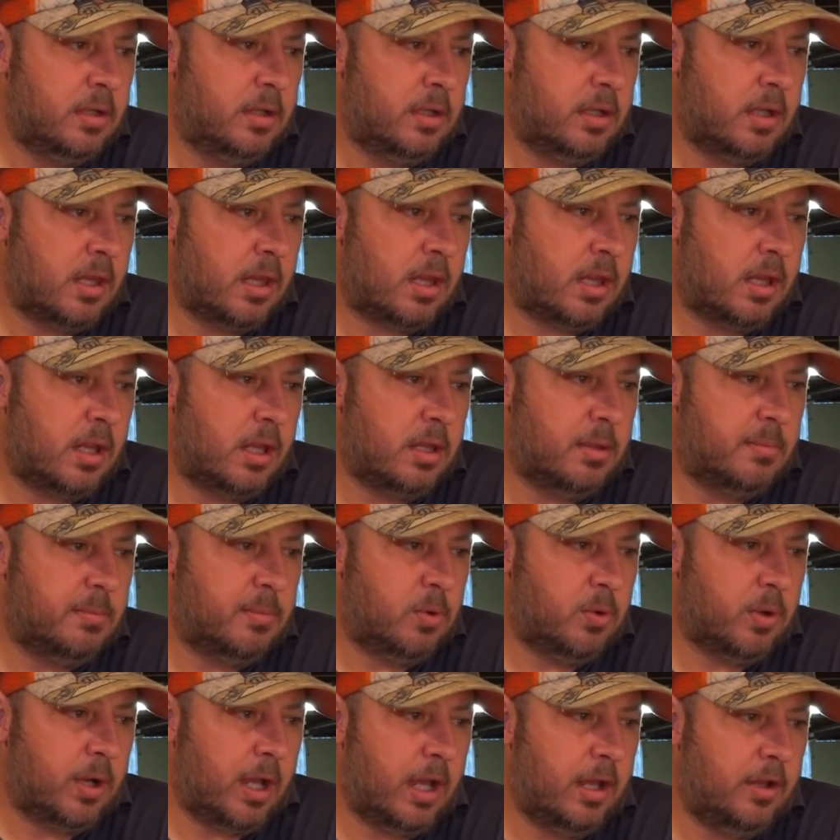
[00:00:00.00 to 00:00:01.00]
Insert the
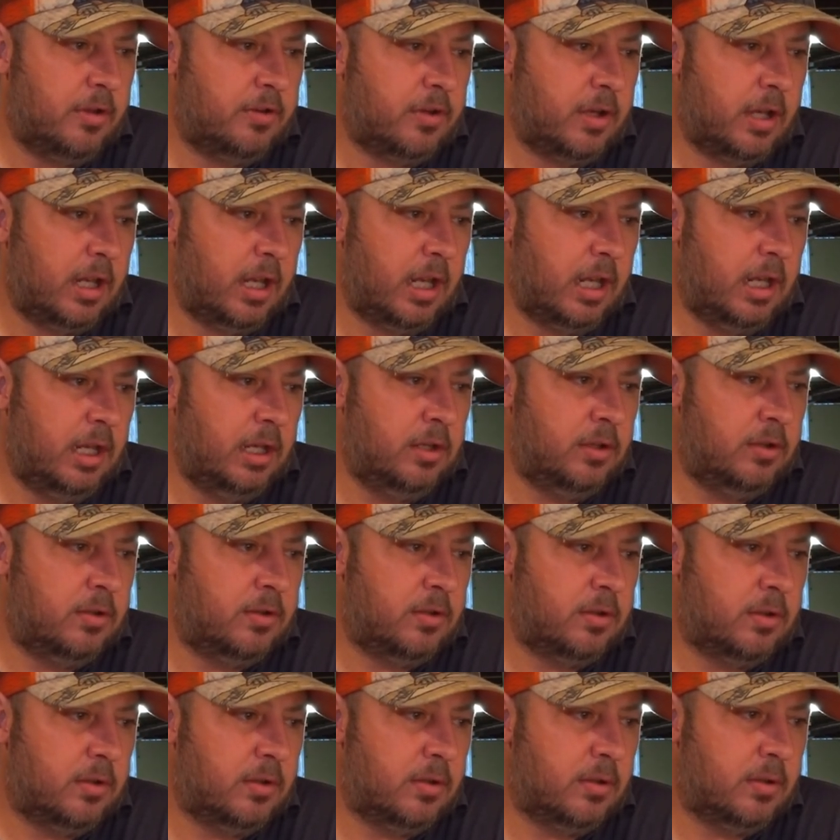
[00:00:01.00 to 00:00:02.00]
bore gauge
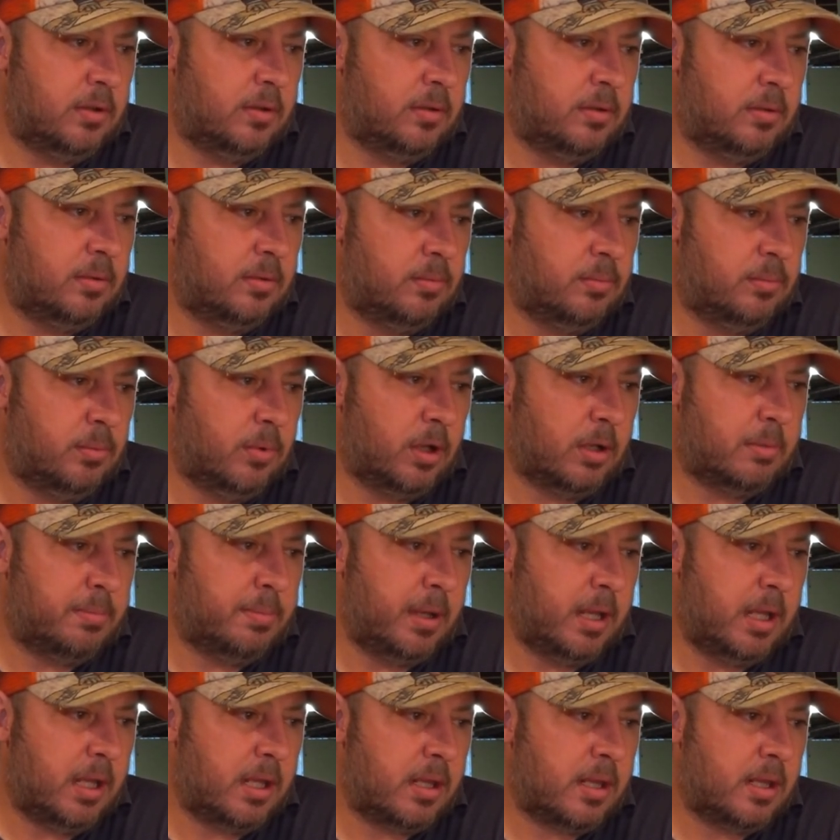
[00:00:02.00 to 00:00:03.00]
into the
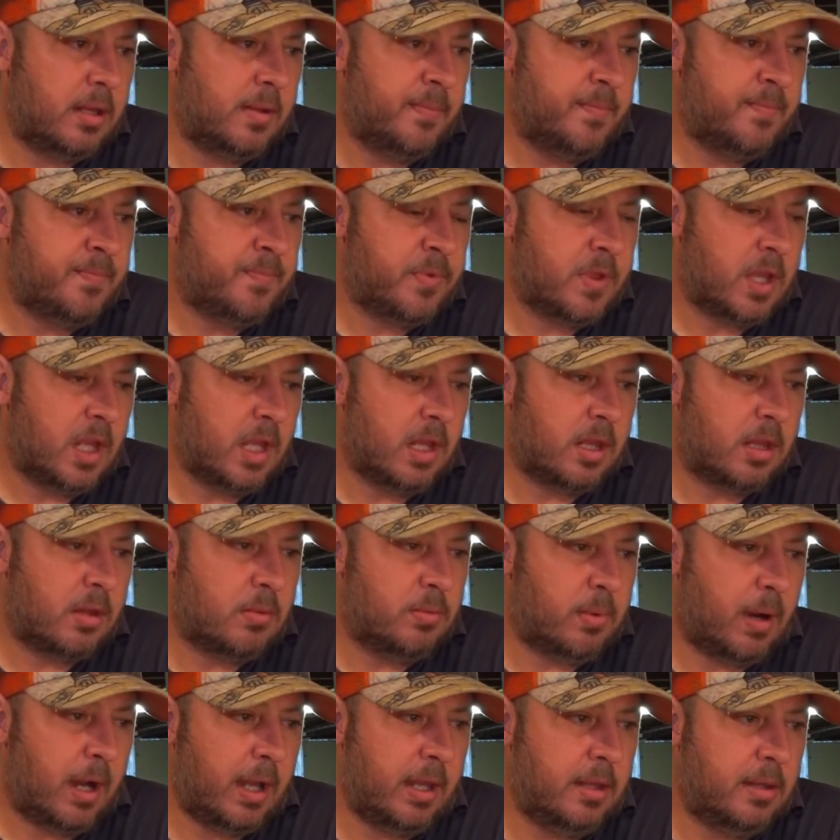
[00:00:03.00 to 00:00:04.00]
workpiece and
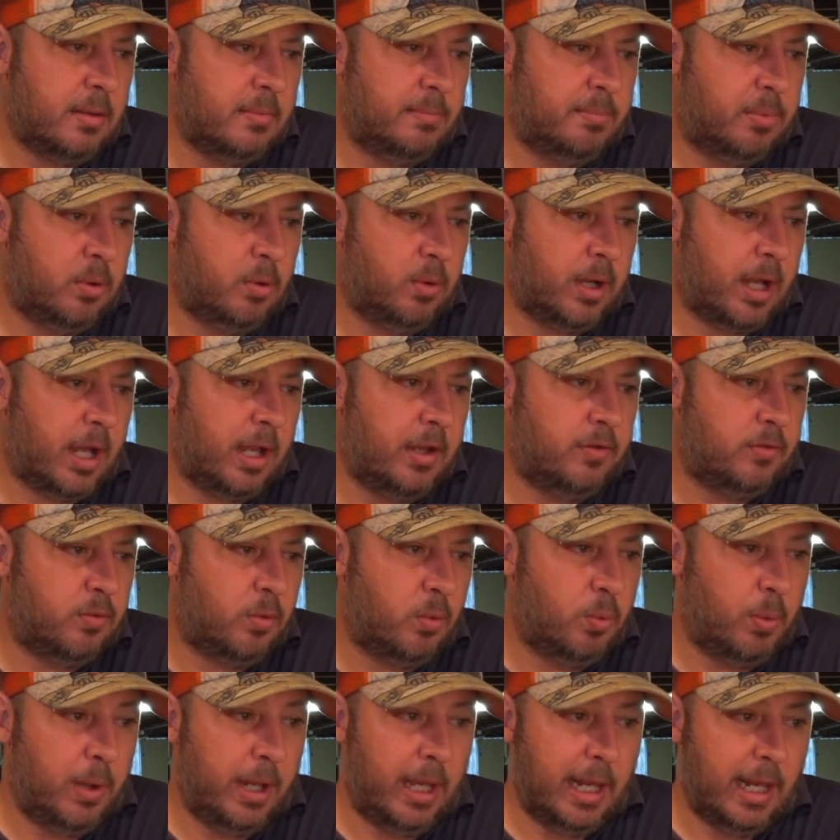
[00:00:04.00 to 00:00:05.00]
sway the bore gauge
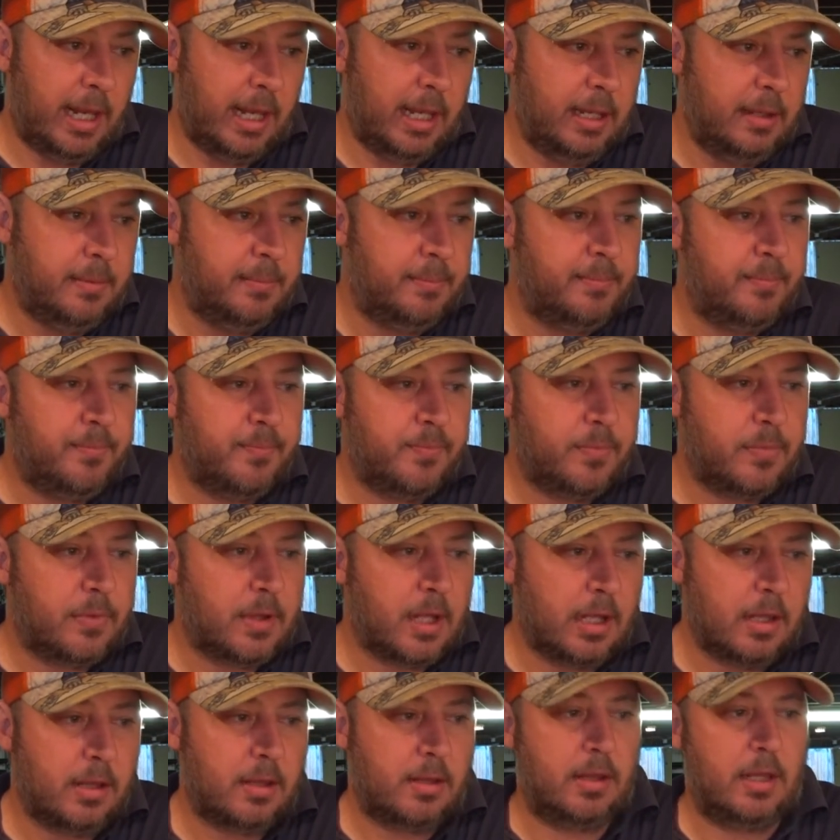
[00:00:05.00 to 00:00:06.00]
wiggly.
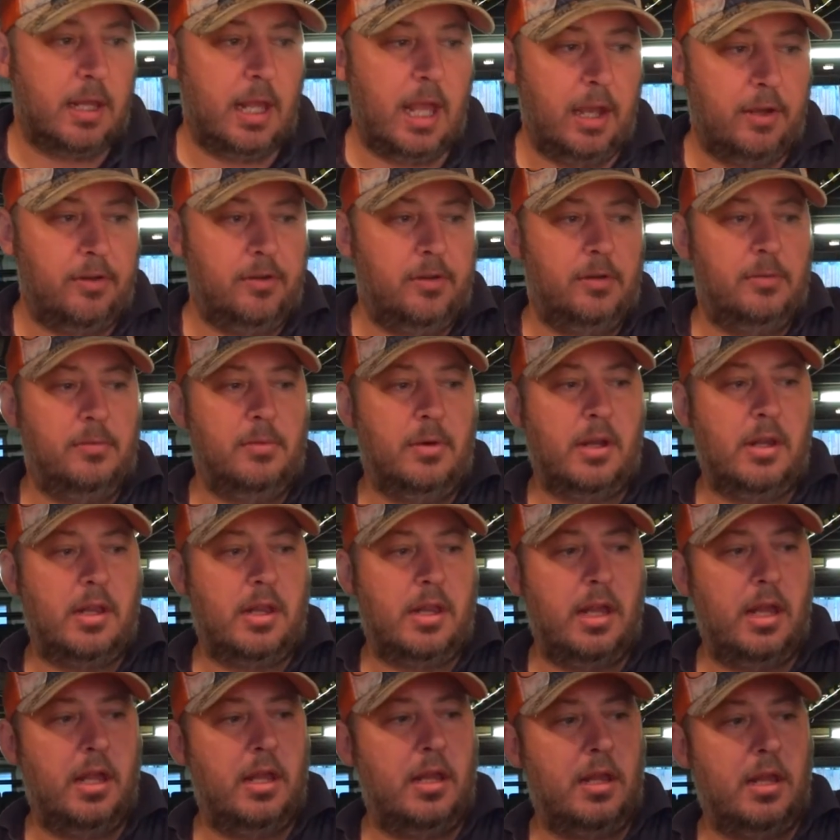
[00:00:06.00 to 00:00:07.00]
It's actually what it
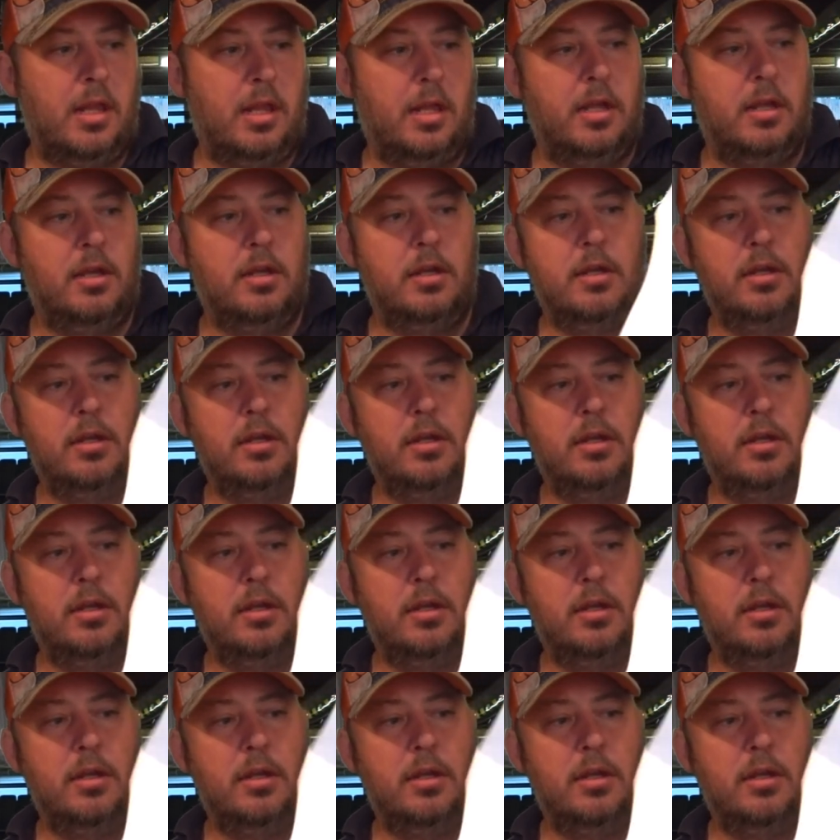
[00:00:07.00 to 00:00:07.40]
says here.